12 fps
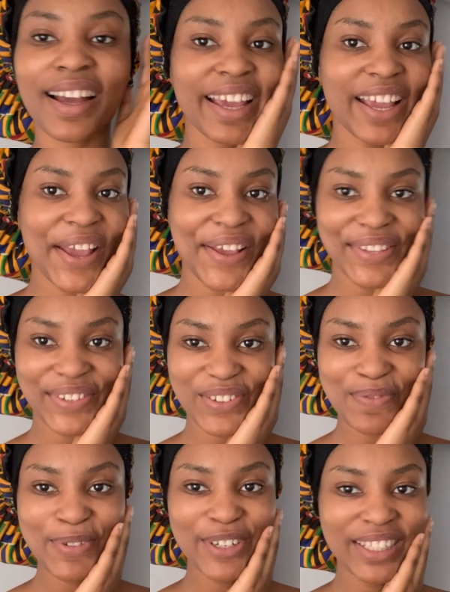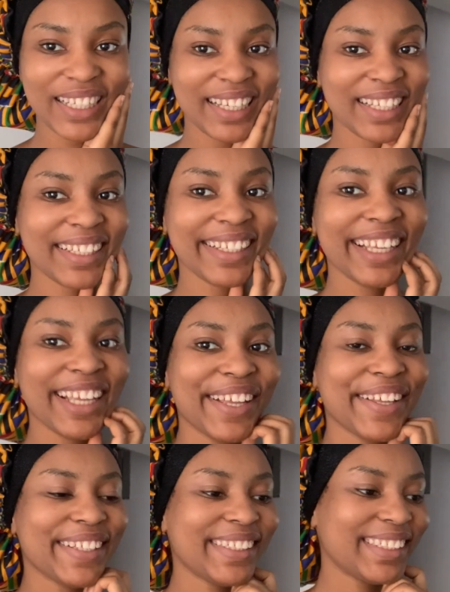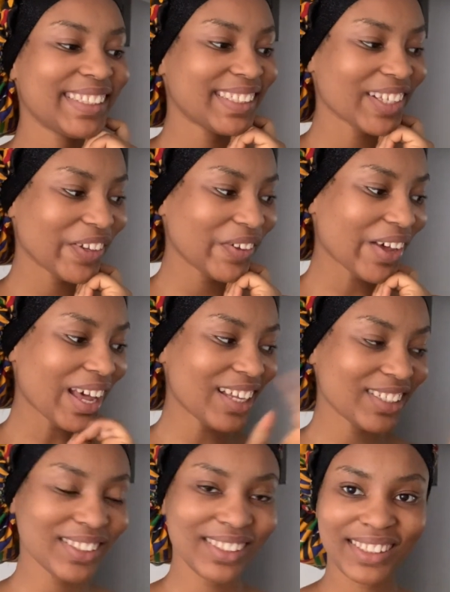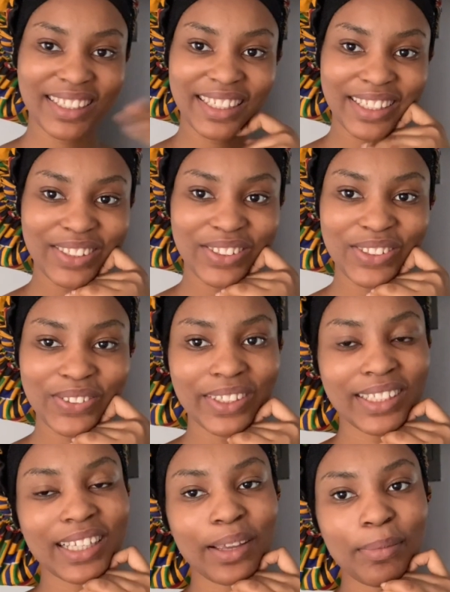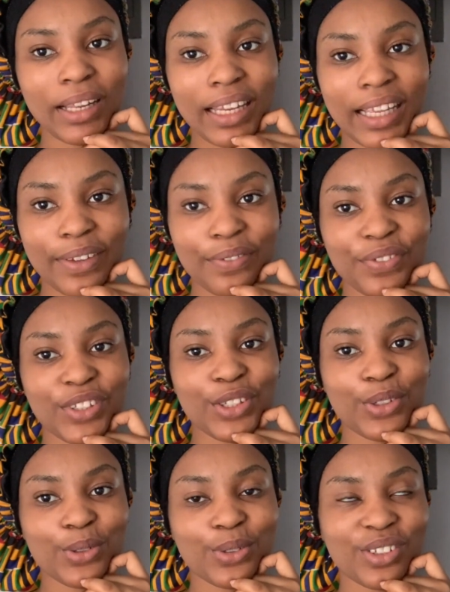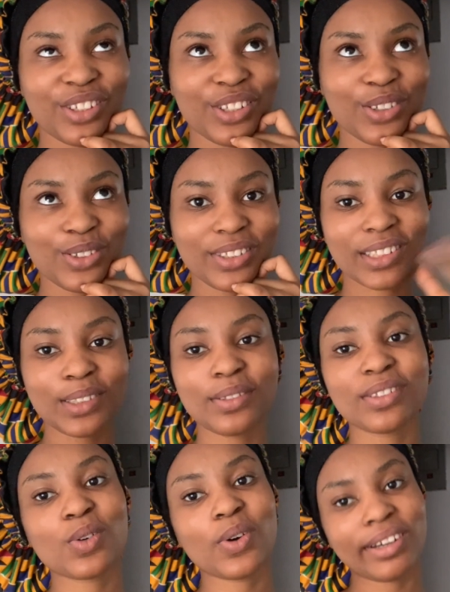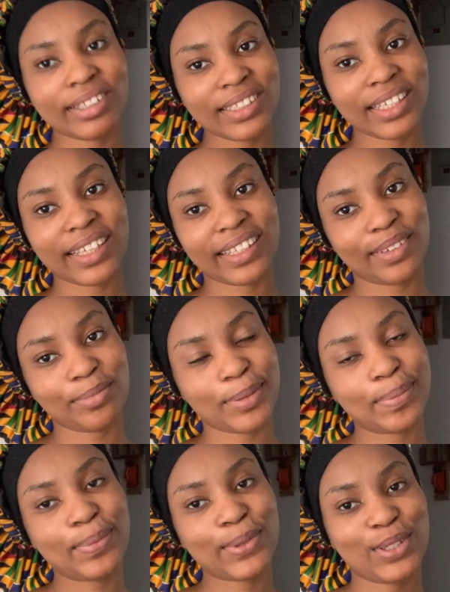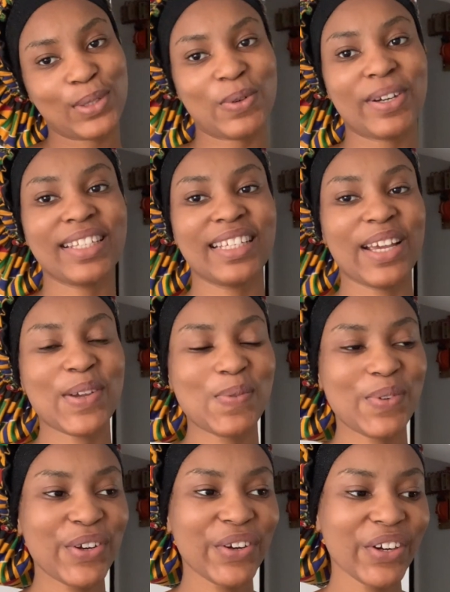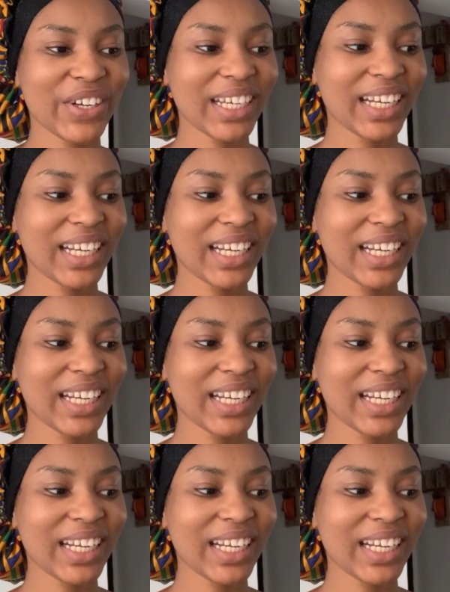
Hi guys, good morning. So I just decided to do a day in my life video, this quarantine, I mean post-quarantine period.